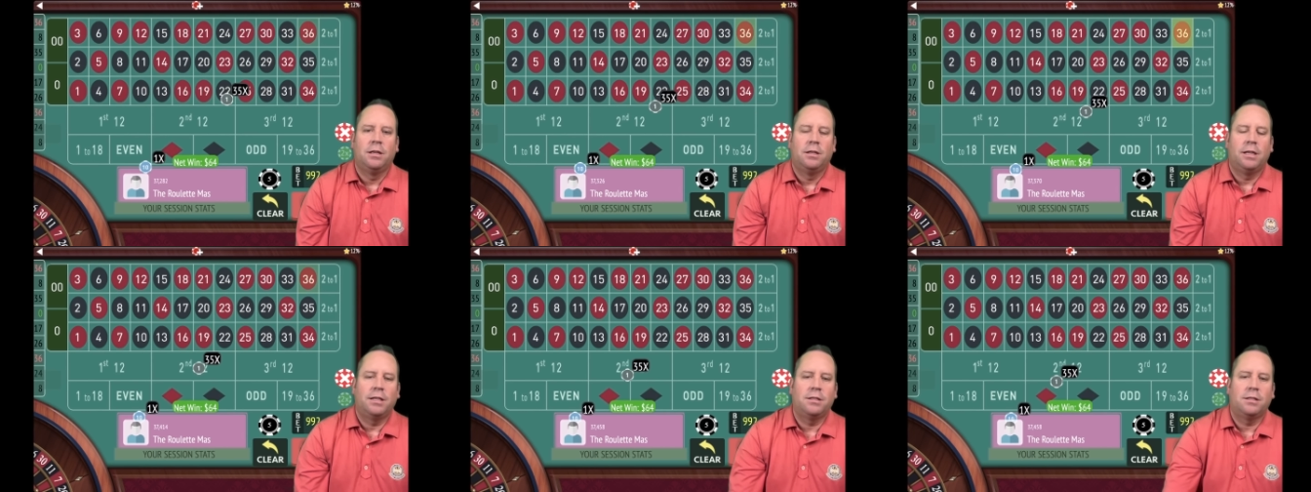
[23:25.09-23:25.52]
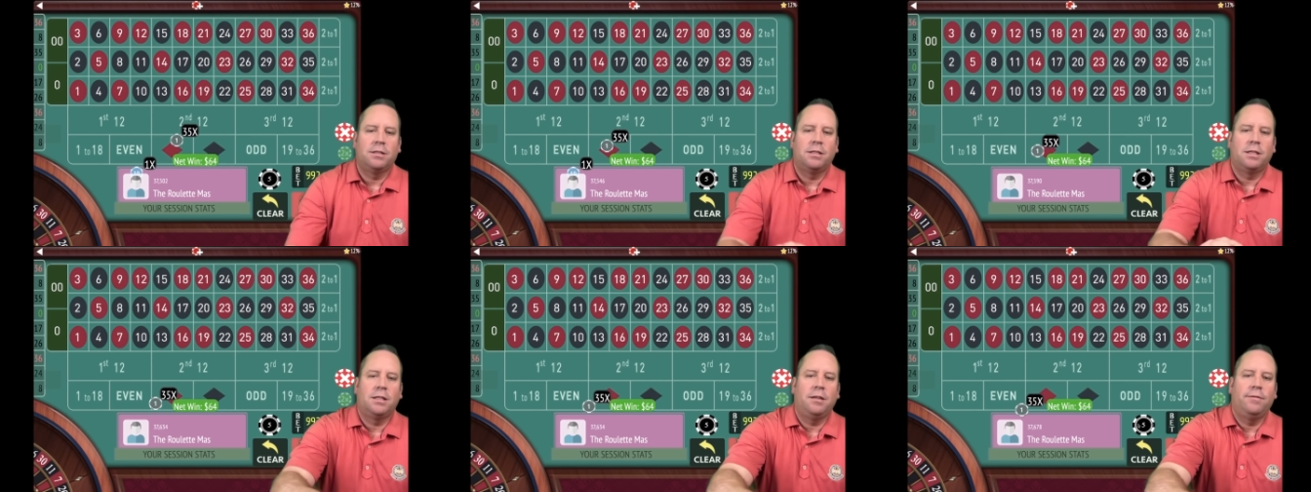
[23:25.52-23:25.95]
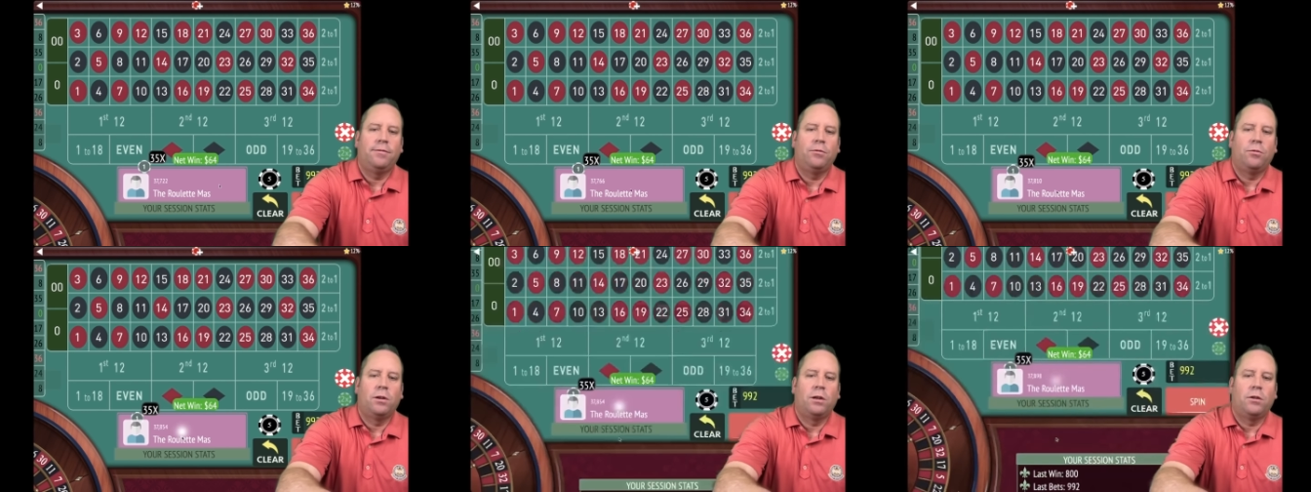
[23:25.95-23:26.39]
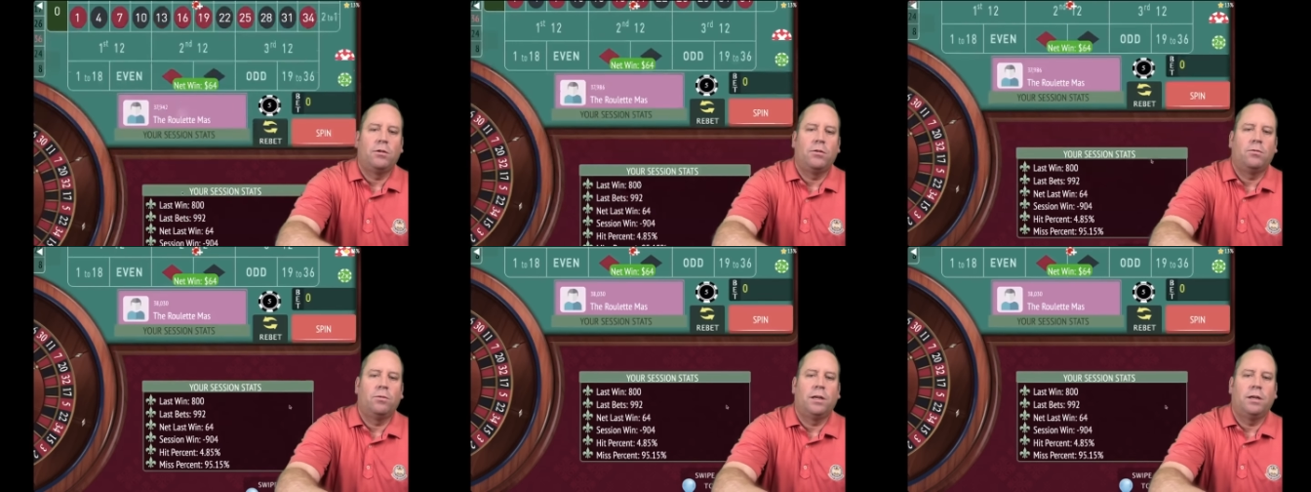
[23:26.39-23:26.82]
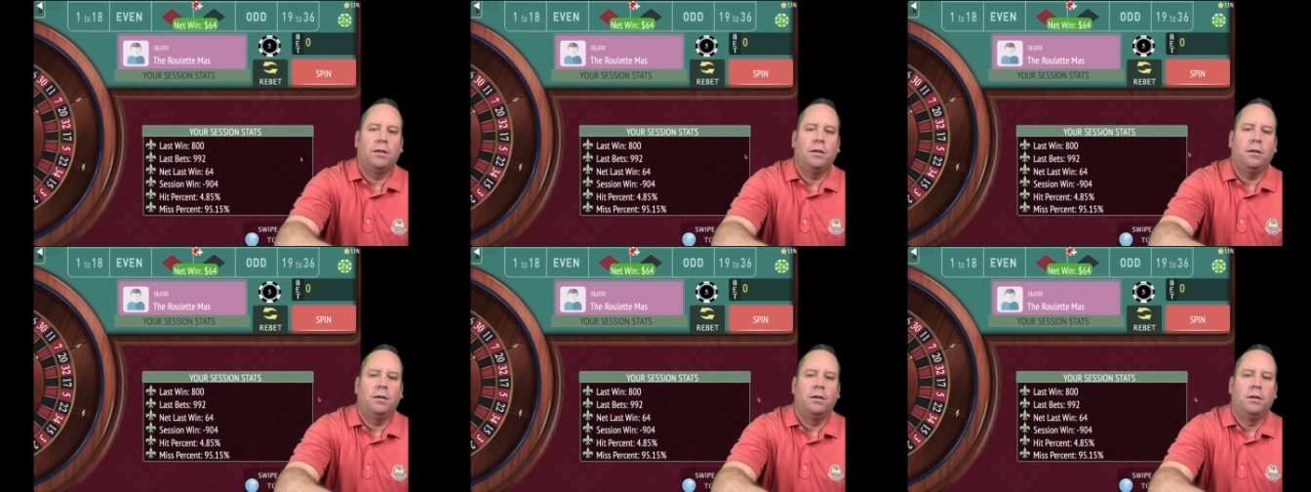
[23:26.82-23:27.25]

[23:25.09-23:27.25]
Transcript: That's a $64 win.